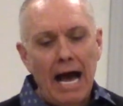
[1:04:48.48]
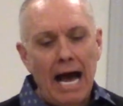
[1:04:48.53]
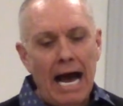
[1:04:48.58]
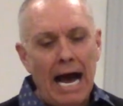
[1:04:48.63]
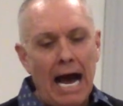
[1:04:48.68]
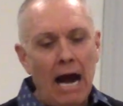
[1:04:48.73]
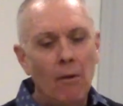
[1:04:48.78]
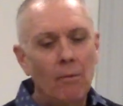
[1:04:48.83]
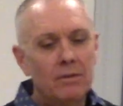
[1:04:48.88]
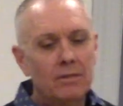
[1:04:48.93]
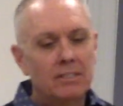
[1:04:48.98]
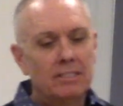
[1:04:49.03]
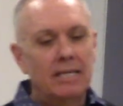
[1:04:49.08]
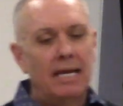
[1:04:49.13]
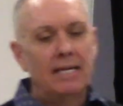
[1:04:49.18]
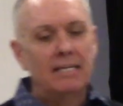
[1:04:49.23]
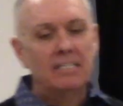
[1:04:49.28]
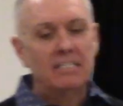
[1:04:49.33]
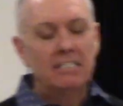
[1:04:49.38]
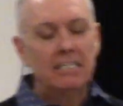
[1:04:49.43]
I would
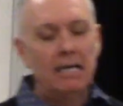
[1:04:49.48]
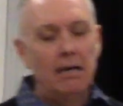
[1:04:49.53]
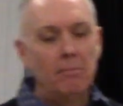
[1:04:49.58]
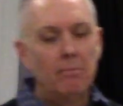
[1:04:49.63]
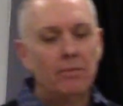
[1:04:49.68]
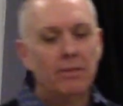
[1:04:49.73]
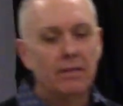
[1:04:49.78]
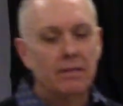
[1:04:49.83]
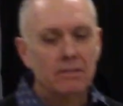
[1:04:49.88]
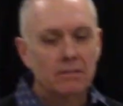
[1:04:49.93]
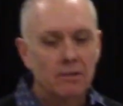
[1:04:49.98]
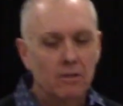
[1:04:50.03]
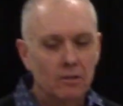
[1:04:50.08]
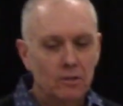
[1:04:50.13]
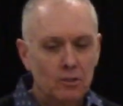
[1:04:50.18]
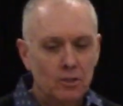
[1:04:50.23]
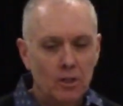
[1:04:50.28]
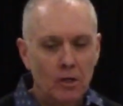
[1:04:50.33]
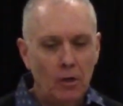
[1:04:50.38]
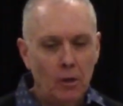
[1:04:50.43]
say something to
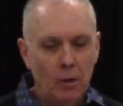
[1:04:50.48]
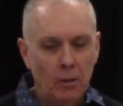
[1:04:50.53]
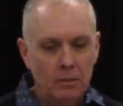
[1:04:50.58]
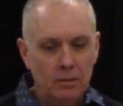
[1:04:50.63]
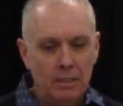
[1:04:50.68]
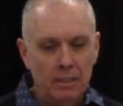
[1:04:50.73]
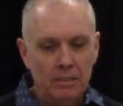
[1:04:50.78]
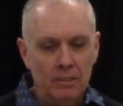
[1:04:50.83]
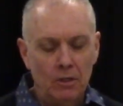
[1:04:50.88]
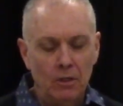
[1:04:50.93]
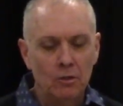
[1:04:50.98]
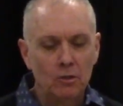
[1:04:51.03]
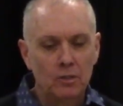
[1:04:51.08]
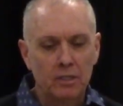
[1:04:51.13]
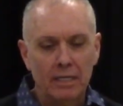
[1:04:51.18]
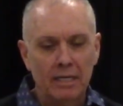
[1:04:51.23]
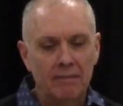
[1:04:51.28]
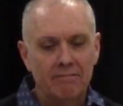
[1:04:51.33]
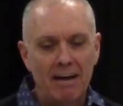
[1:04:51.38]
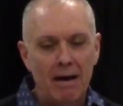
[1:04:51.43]
the church.
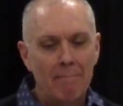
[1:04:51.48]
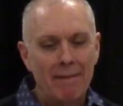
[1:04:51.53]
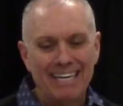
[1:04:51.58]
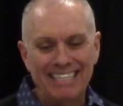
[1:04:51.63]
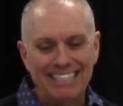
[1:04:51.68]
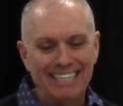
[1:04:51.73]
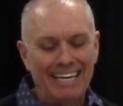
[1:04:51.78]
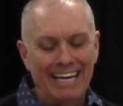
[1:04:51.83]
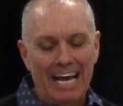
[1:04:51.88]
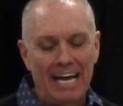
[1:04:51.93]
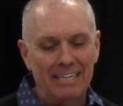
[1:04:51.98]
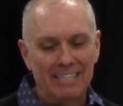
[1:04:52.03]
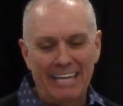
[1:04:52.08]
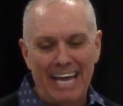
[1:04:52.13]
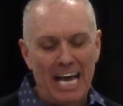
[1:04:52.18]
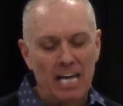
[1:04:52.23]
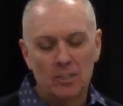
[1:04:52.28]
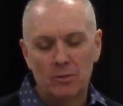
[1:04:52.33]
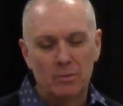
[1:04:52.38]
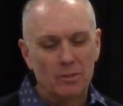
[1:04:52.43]
Usually, if I made an
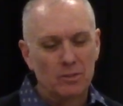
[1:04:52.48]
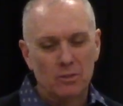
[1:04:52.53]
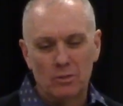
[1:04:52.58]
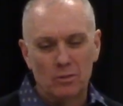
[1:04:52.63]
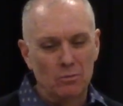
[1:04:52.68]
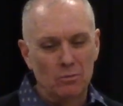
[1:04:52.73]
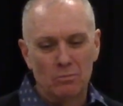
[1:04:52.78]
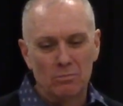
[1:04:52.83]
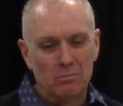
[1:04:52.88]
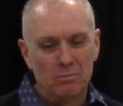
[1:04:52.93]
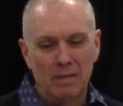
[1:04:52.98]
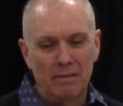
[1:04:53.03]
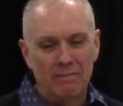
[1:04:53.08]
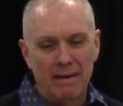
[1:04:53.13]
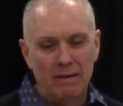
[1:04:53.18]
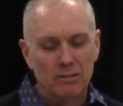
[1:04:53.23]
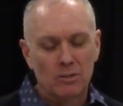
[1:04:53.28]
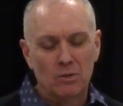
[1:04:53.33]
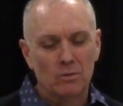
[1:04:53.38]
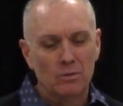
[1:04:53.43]
announcements or if
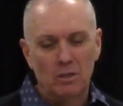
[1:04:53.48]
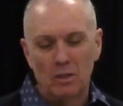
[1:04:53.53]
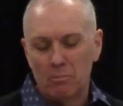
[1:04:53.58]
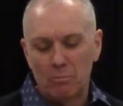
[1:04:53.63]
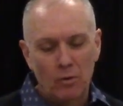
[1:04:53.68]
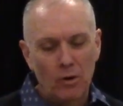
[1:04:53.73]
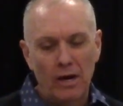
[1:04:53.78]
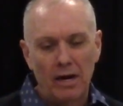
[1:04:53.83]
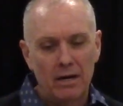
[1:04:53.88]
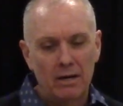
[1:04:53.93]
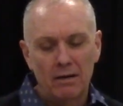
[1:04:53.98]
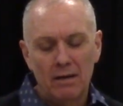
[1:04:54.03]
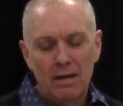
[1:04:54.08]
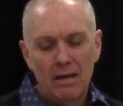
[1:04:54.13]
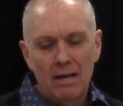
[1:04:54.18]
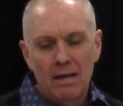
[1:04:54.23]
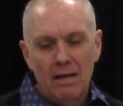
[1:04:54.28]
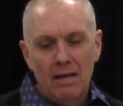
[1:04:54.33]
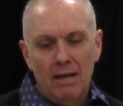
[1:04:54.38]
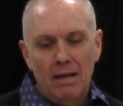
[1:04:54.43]
I was going to do the prayer,
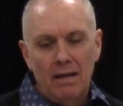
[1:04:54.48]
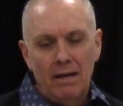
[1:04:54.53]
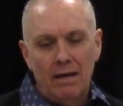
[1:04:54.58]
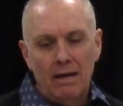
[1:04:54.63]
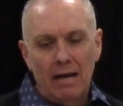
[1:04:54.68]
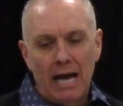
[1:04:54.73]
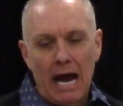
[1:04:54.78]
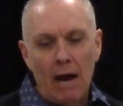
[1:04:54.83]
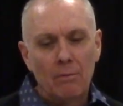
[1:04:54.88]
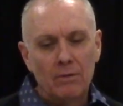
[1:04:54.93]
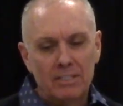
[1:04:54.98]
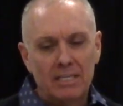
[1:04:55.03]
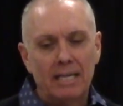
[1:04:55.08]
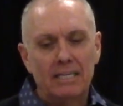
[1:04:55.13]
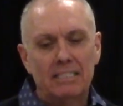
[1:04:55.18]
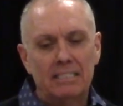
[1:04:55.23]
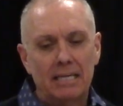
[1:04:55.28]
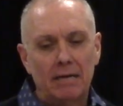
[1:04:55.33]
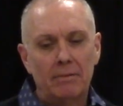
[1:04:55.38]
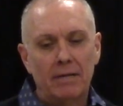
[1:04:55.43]
uh, I would say
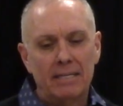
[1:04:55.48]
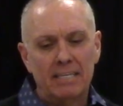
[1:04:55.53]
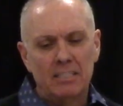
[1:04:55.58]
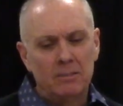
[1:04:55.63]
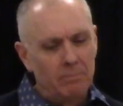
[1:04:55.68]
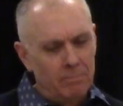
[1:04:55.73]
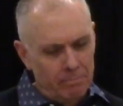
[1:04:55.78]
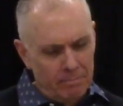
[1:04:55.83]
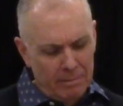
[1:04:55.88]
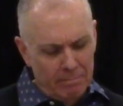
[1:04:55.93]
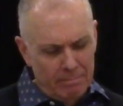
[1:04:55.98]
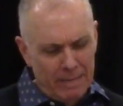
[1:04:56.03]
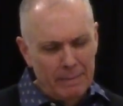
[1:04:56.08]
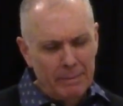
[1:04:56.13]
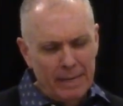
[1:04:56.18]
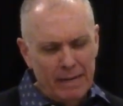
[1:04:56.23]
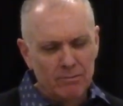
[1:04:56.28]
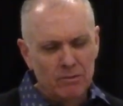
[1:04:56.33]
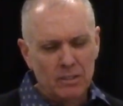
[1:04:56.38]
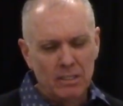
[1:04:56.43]
something. Just
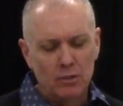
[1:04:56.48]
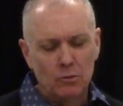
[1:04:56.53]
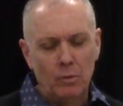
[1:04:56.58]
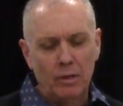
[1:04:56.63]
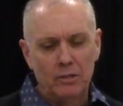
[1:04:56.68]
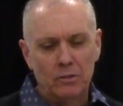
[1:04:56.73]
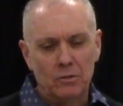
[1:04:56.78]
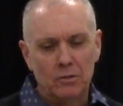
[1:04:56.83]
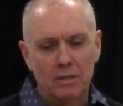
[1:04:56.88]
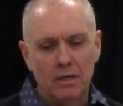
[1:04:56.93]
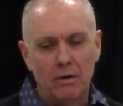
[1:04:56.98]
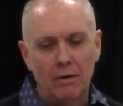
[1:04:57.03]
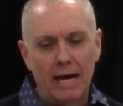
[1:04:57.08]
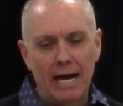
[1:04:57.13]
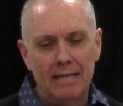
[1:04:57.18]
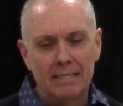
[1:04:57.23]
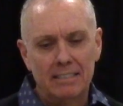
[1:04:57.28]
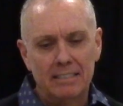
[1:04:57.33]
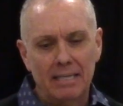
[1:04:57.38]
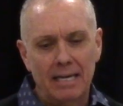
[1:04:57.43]
maybe every six weeks or so,
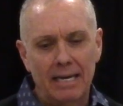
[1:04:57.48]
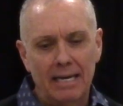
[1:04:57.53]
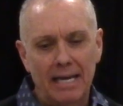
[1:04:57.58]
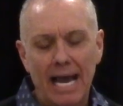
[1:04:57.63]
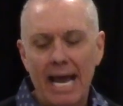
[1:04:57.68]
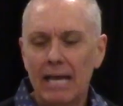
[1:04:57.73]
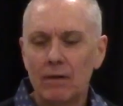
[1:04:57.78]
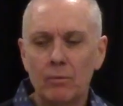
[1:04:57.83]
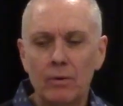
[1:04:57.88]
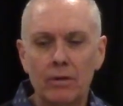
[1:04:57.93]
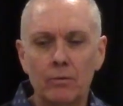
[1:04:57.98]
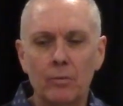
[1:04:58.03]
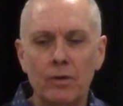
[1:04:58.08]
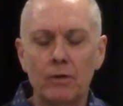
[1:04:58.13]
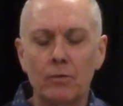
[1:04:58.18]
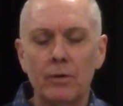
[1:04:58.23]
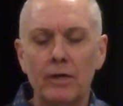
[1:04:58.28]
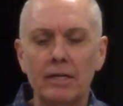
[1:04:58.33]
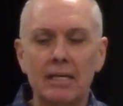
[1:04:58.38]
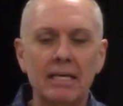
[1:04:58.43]
I'd say, "Hey, we,
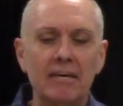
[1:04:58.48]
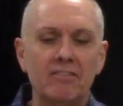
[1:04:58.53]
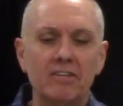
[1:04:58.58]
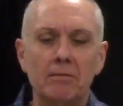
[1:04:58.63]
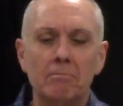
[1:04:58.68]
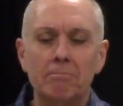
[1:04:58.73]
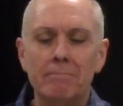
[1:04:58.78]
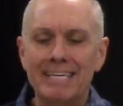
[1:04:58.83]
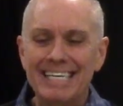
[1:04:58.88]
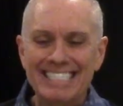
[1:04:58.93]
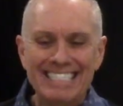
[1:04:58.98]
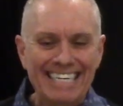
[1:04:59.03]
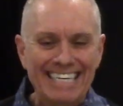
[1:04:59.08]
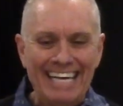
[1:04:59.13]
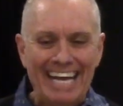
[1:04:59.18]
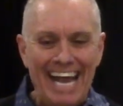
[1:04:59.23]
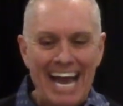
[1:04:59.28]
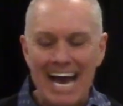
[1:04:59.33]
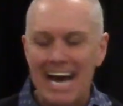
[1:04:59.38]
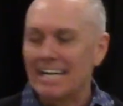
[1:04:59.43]
we live in a
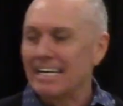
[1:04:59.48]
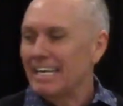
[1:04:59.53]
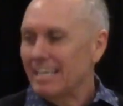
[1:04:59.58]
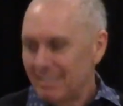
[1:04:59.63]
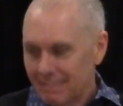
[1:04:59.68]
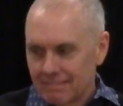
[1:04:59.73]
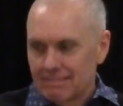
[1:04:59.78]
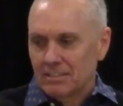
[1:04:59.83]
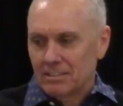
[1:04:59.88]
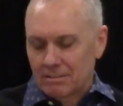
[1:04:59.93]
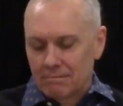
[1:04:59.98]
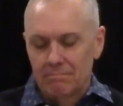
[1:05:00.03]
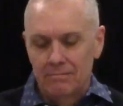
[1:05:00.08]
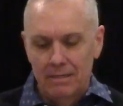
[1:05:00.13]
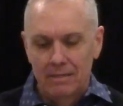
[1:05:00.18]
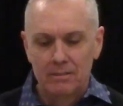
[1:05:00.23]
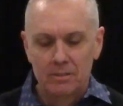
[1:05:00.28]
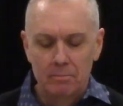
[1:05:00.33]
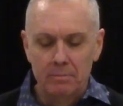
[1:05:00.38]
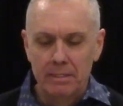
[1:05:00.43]
busy county, this,
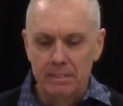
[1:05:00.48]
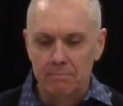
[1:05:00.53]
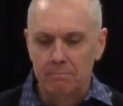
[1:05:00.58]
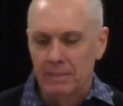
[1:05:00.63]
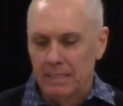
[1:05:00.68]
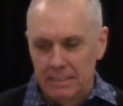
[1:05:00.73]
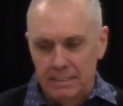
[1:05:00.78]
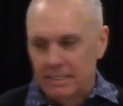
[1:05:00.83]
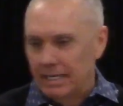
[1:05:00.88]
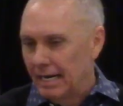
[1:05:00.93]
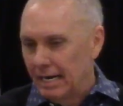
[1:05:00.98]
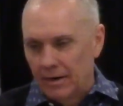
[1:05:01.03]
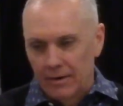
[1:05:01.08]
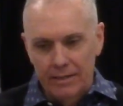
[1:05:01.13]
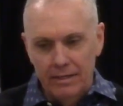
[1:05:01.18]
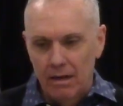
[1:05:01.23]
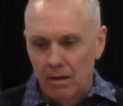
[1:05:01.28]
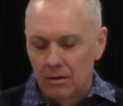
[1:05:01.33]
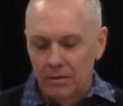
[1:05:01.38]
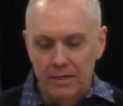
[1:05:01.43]
this busy
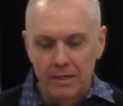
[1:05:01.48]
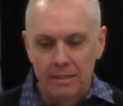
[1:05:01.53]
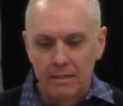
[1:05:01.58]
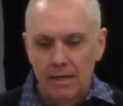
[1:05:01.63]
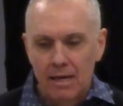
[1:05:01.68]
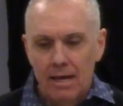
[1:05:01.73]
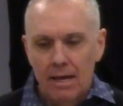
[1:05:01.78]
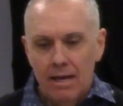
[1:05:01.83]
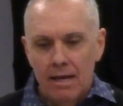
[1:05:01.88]
area y'all are in,